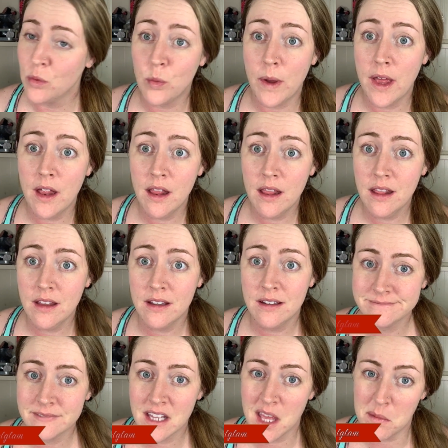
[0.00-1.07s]
well,
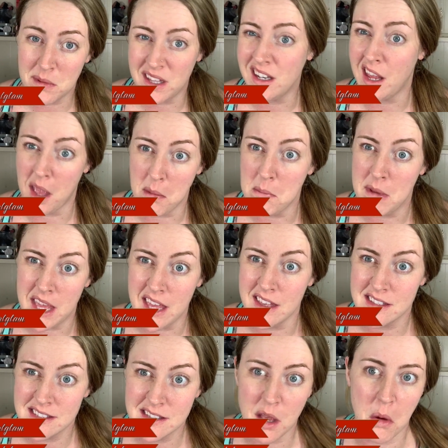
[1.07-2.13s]
I mean, I'm me,
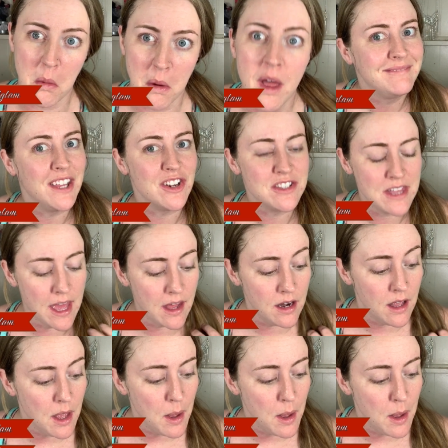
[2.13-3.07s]
so there's that.